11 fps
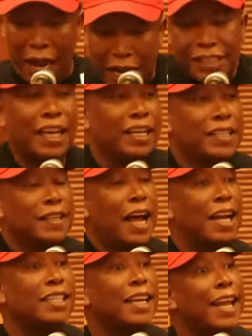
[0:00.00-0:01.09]
As a
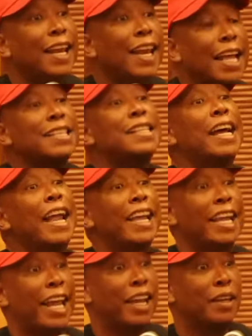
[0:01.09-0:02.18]
result, in less than a
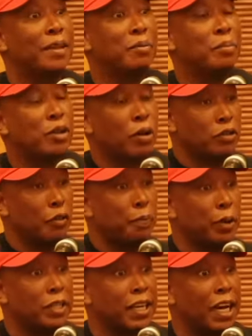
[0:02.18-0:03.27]
year, because of
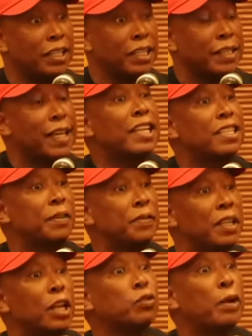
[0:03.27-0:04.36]
political
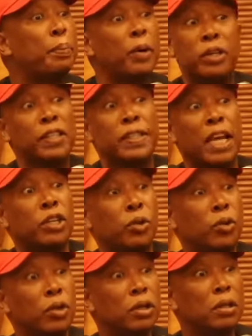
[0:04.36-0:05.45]
decisiveness. That's what politics can
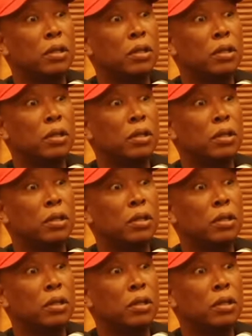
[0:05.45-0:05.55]
do.